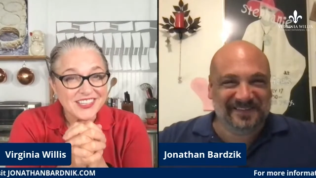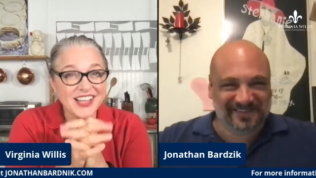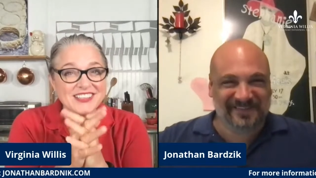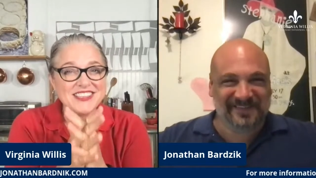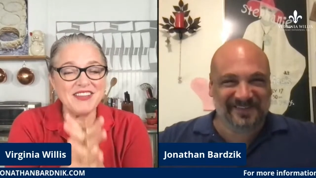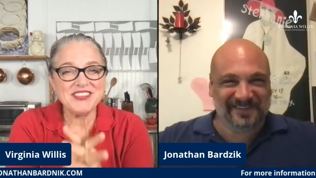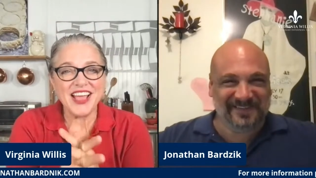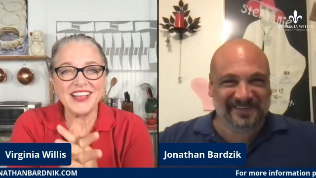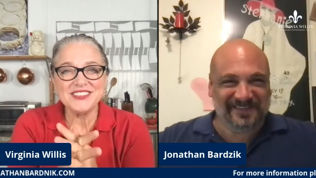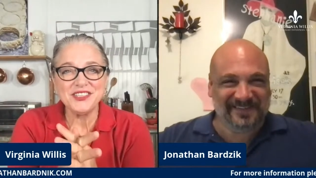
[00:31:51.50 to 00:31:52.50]
Speaker 1: I just have to
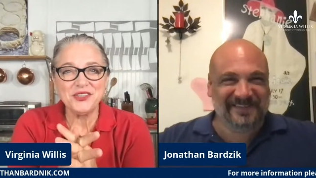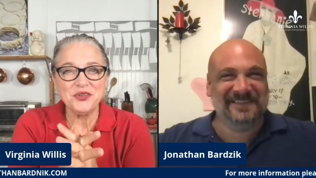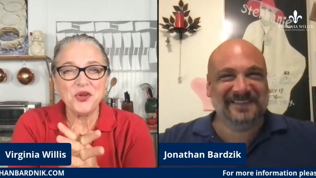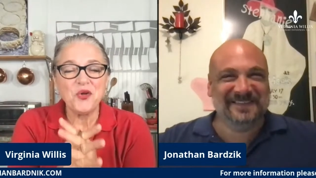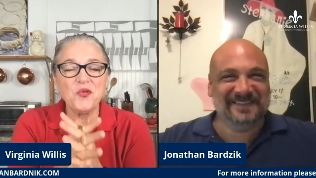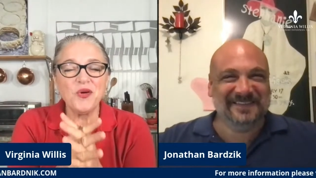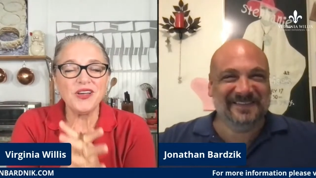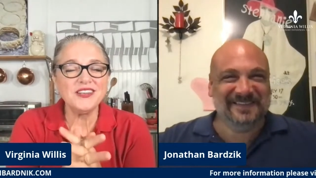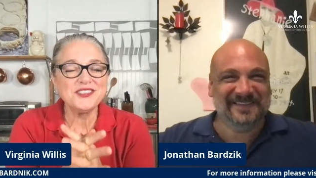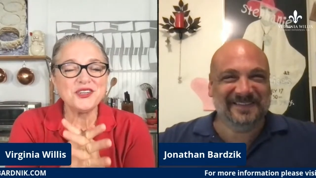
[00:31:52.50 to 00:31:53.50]
ask you, what
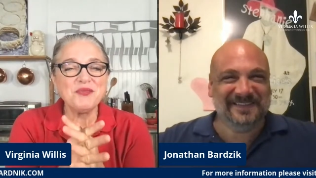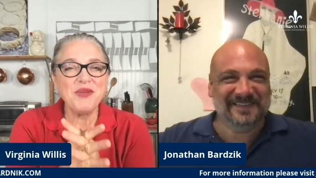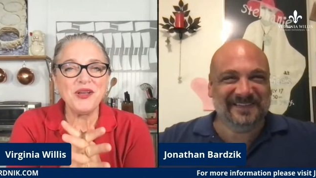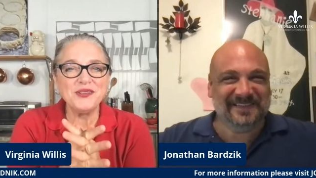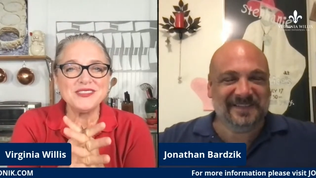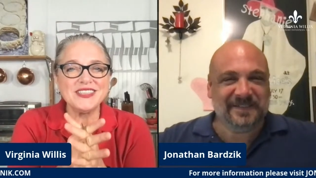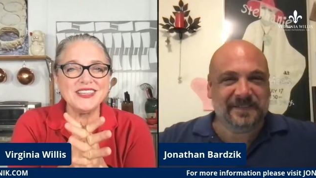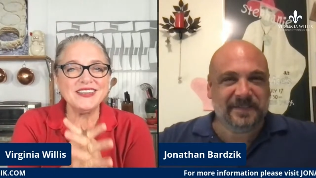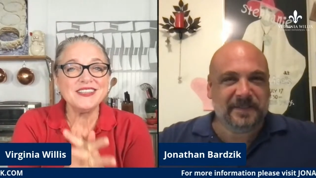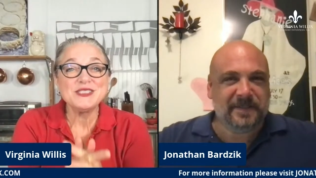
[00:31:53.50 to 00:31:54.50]
is your most
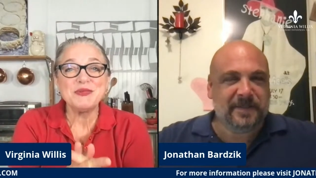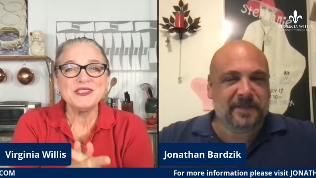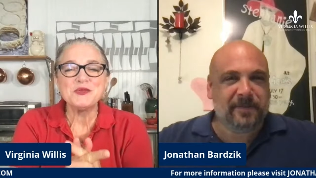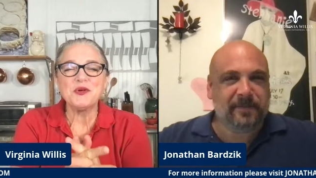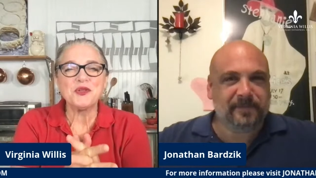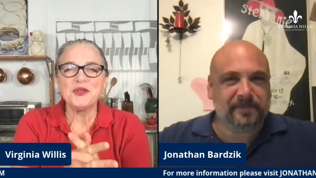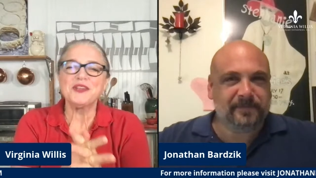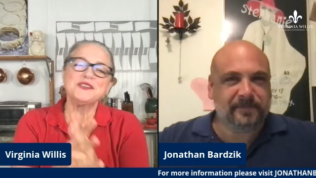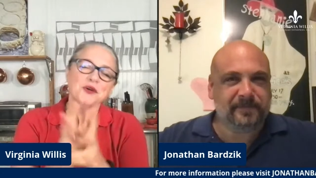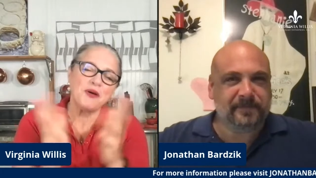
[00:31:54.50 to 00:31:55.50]
indispensable cooking
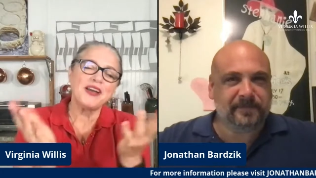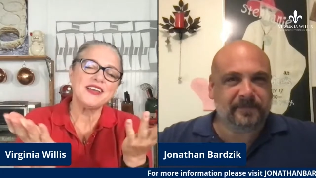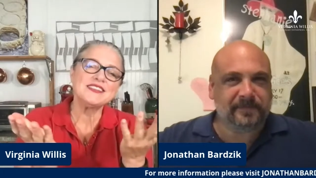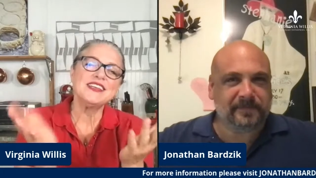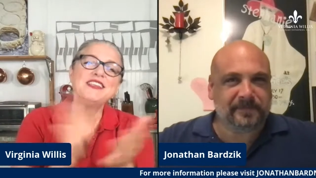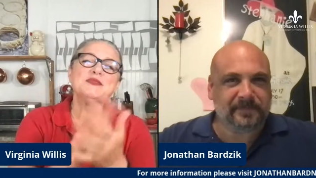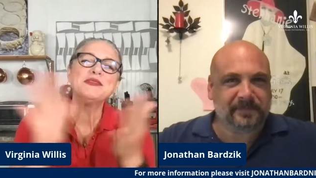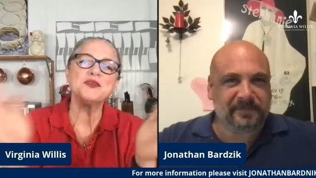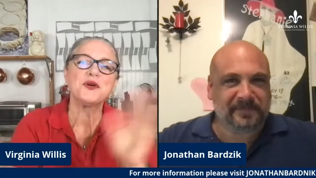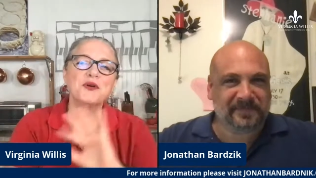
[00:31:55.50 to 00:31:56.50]
tool? Well, I guess
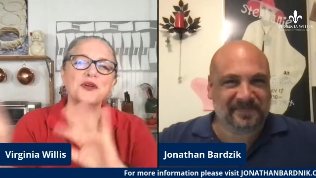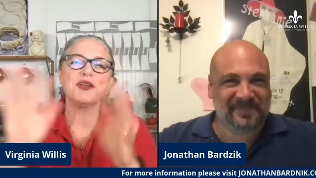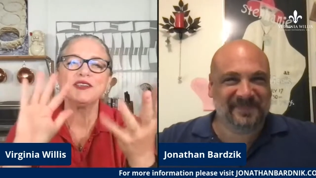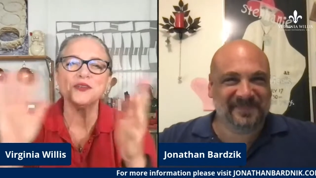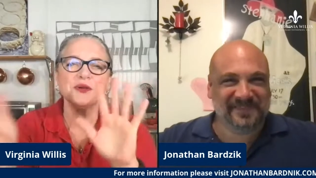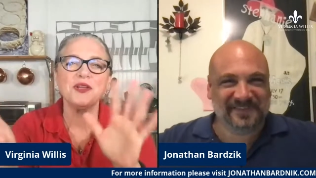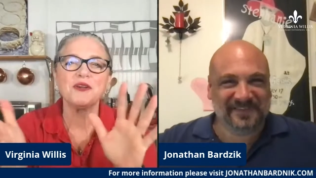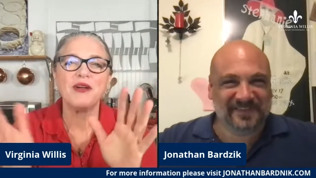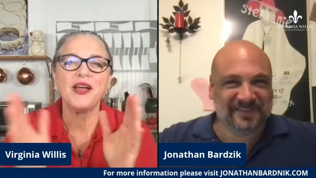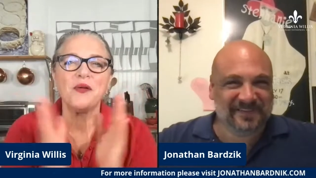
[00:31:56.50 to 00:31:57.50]
indispensable cooking tool year
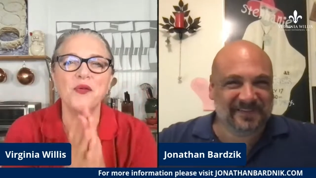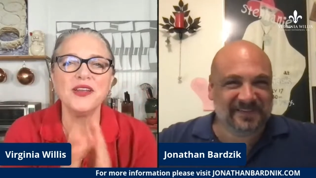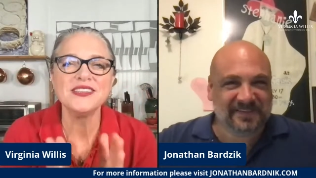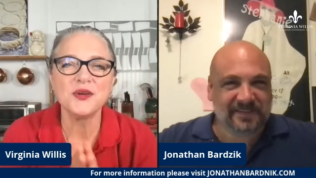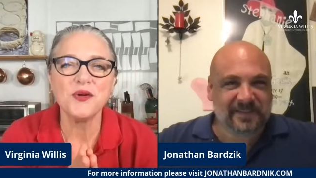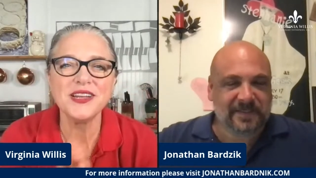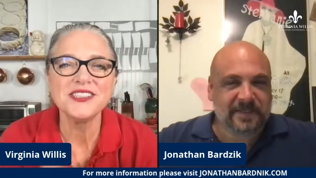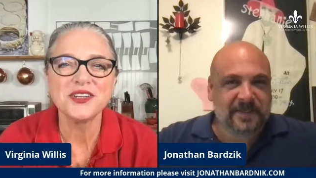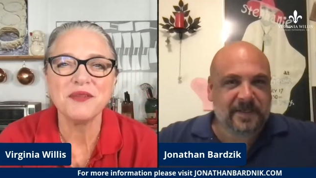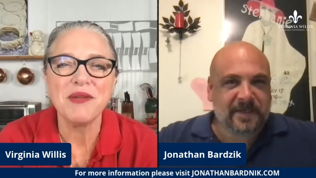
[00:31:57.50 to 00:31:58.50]
round. What is what is
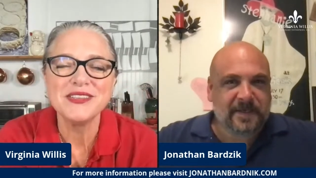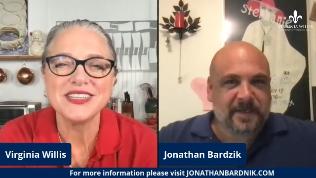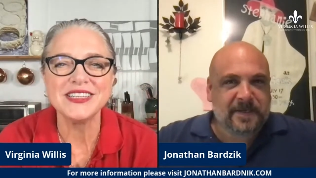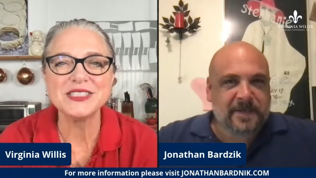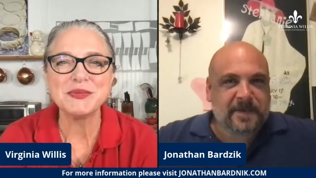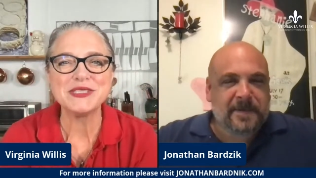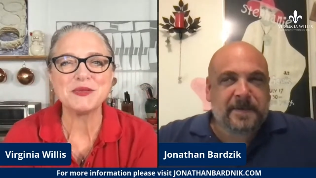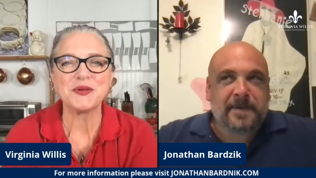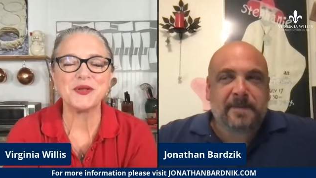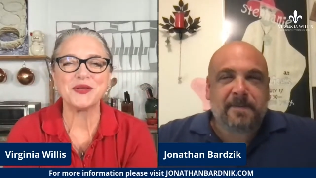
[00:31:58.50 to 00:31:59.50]
your most indispensable
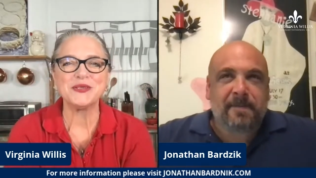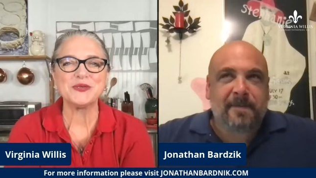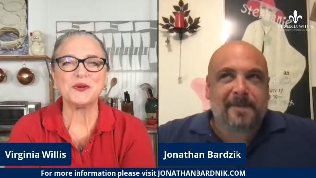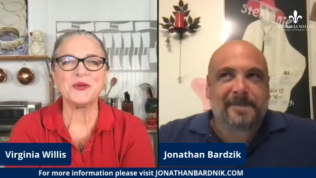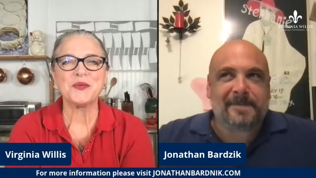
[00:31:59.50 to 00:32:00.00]
cooking tool?